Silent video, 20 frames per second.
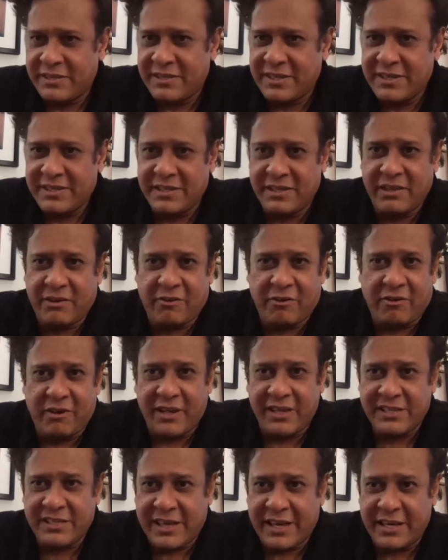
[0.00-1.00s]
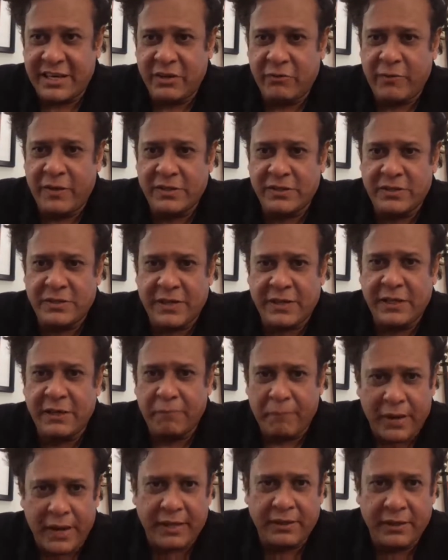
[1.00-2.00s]
I see they're all exciting questions. I think
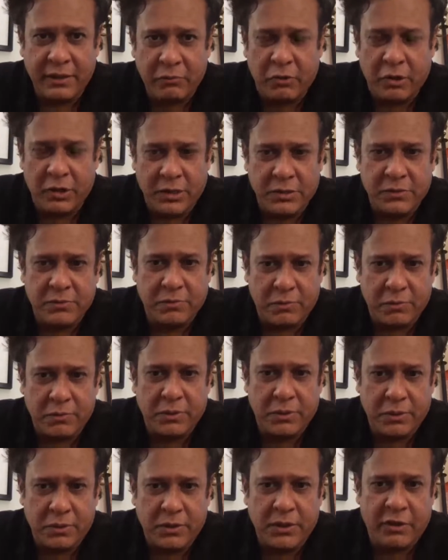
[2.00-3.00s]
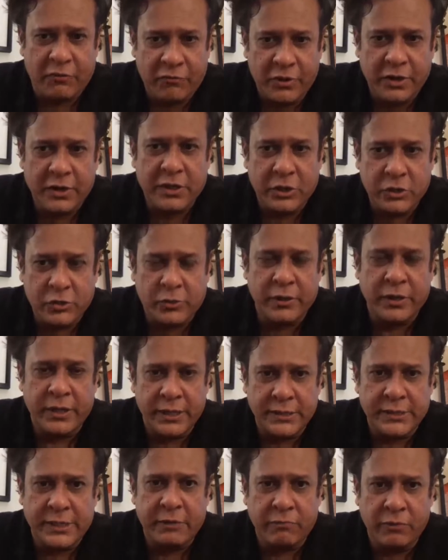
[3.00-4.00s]
what it's definitely showing
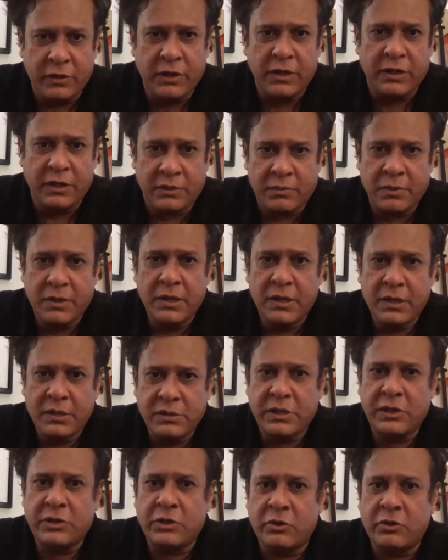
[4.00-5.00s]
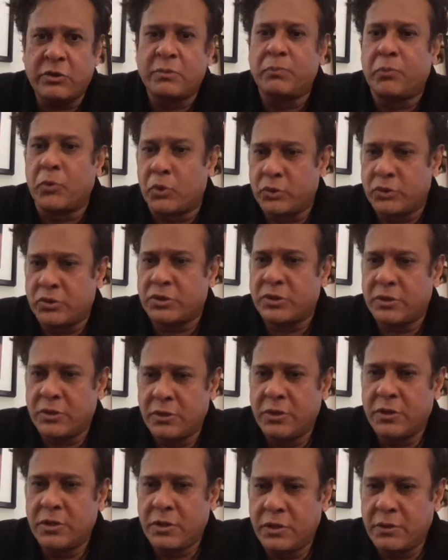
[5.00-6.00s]
is that we need a session on the
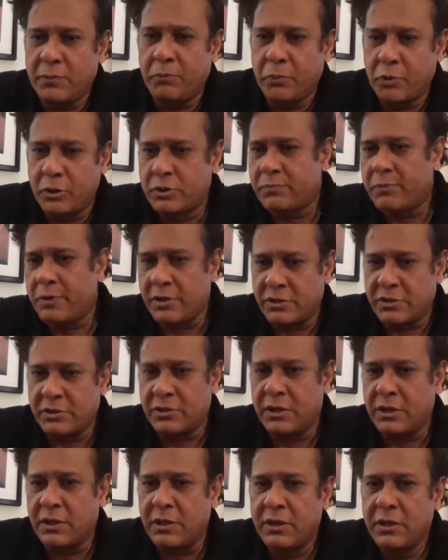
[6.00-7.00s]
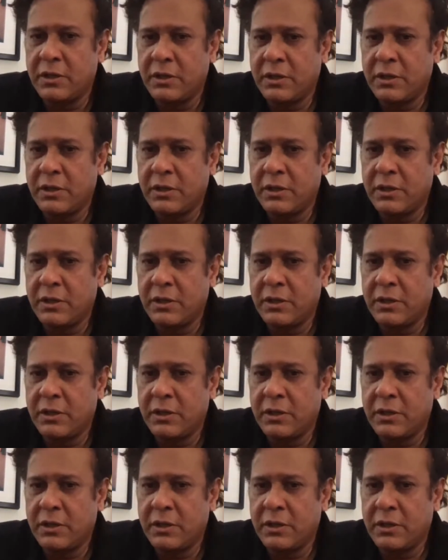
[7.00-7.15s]
post-processing